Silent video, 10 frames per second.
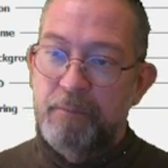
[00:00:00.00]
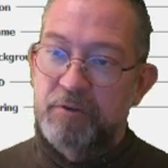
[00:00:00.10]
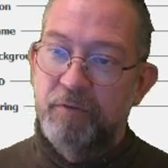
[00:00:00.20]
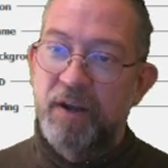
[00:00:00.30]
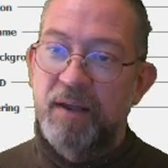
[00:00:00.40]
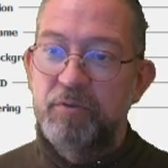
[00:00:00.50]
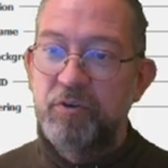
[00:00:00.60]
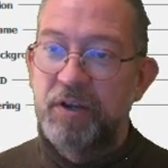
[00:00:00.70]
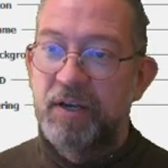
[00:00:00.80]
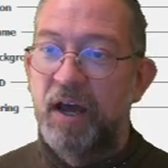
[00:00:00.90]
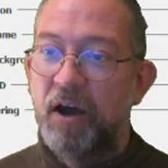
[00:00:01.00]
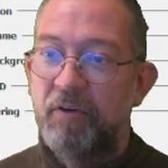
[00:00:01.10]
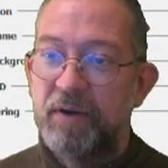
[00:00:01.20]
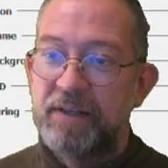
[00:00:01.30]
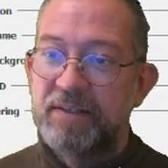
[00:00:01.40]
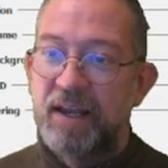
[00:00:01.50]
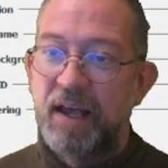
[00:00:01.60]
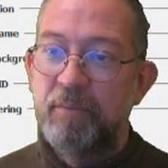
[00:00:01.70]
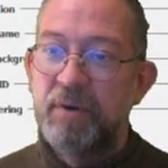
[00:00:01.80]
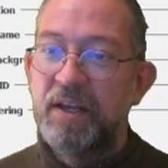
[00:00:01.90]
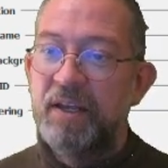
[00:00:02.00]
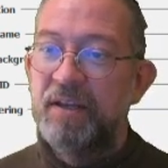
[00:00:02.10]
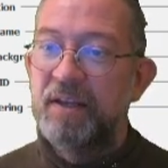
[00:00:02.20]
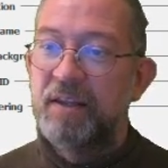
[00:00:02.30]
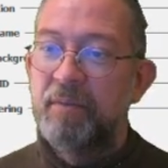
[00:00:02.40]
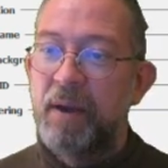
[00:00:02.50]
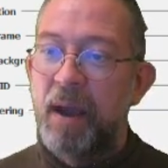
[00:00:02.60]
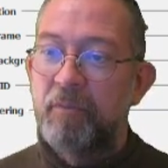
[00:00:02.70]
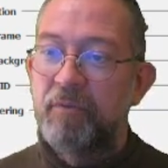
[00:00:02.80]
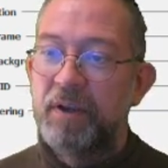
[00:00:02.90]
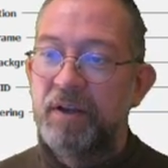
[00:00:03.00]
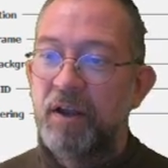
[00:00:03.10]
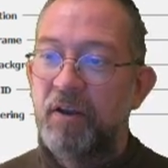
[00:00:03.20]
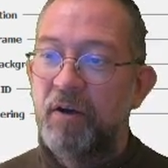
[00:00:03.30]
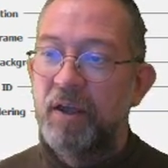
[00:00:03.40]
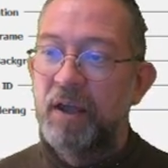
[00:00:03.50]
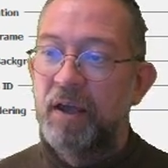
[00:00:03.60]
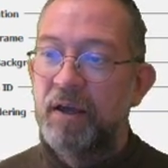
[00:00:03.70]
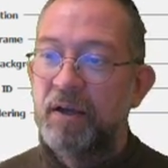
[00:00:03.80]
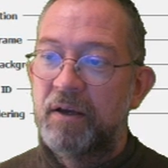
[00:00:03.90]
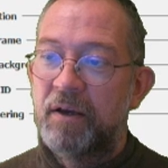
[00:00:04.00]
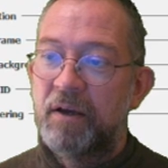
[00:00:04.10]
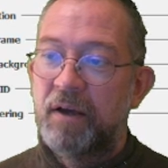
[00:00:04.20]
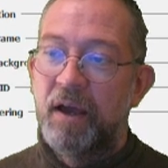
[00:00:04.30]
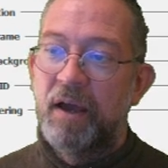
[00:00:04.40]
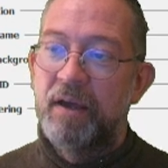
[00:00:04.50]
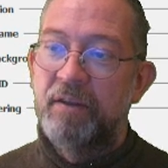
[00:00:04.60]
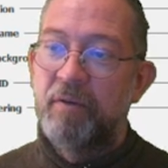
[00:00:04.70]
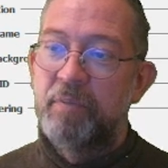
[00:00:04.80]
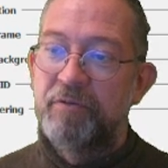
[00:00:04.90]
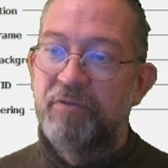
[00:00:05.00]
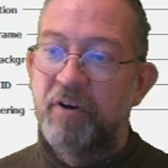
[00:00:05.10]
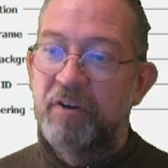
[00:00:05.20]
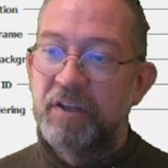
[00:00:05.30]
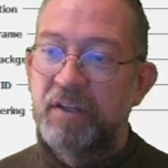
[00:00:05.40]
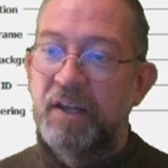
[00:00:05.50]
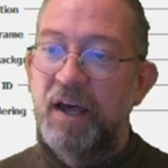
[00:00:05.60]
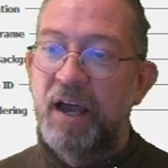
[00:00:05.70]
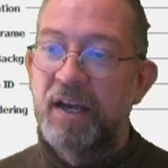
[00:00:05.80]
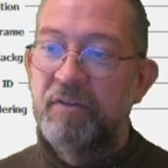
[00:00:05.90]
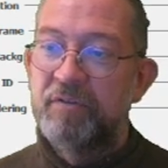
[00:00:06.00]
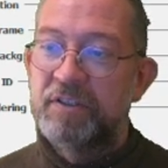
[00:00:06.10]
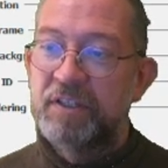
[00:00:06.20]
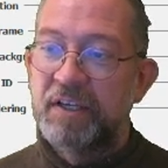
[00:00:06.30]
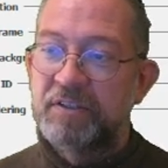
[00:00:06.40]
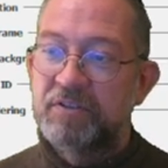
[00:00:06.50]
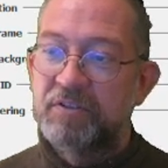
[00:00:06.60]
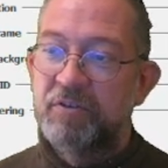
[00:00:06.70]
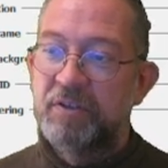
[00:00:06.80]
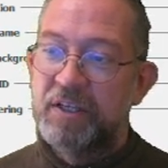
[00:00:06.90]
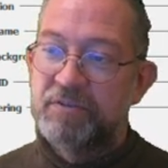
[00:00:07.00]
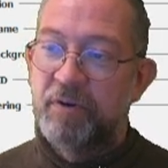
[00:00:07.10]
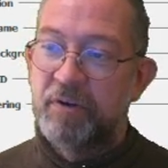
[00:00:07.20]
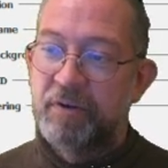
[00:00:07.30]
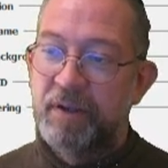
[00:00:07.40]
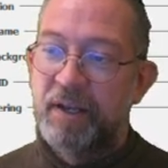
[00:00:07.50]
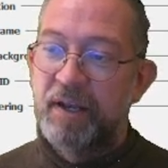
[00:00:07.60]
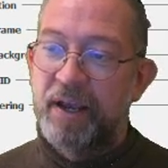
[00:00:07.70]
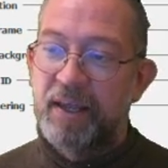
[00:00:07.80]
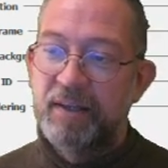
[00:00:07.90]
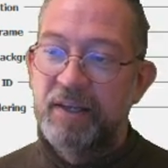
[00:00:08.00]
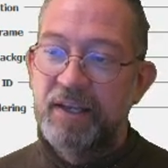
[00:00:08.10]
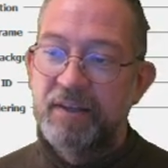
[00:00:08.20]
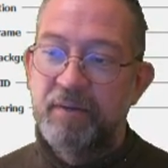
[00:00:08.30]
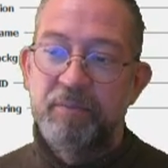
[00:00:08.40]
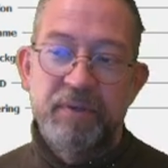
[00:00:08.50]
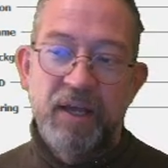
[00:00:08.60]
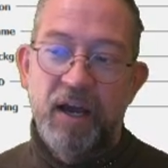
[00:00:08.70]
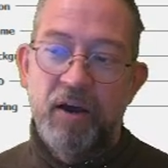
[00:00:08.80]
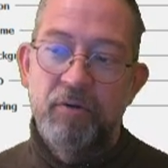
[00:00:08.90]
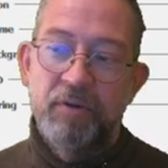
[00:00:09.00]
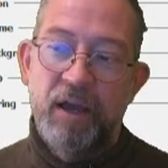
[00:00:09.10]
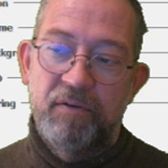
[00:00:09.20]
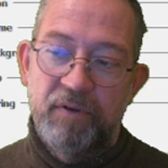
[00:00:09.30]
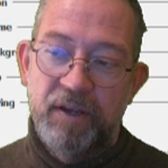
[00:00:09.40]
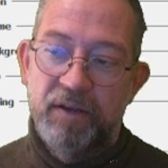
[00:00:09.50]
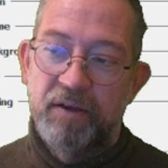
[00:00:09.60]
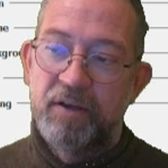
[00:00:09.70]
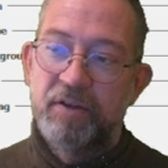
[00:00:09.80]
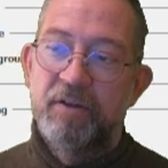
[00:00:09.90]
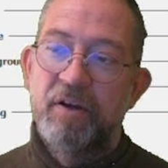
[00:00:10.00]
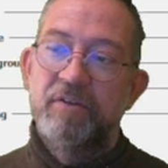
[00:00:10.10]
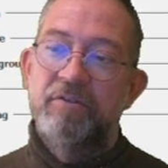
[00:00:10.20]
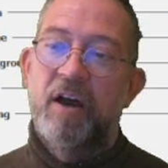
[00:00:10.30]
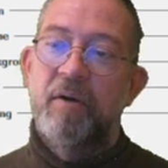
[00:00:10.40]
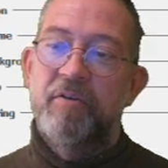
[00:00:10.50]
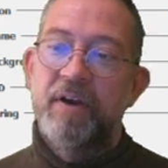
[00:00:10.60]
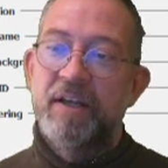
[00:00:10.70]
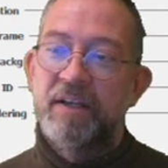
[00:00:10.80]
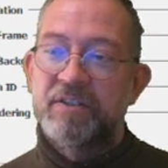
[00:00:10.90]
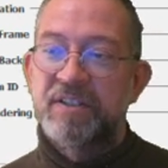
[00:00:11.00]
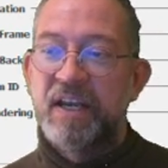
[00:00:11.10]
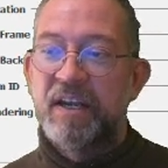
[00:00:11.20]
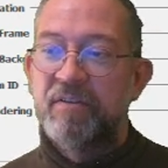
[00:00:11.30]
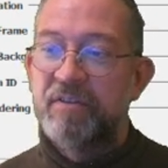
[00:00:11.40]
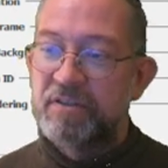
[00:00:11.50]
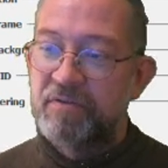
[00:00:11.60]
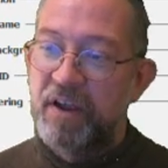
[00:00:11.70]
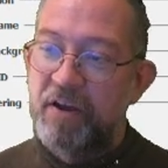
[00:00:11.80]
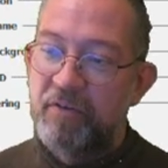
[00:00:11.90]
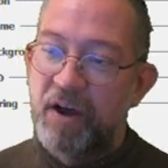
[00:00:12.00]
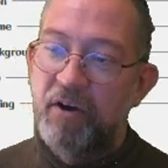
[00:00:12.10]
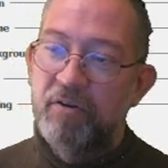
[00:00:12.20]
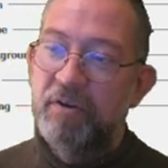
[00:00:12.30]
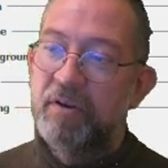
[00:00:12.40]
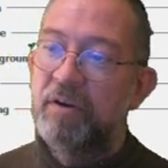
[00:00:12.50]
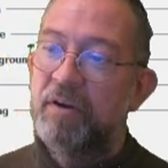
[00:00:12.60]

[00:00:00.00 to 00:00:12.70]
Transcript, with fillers: so what I'm doing now is that I'm leading the map reader along here and they'll be following the line of the text to this one and then I can lead them down that so I'm creating a chain this way around.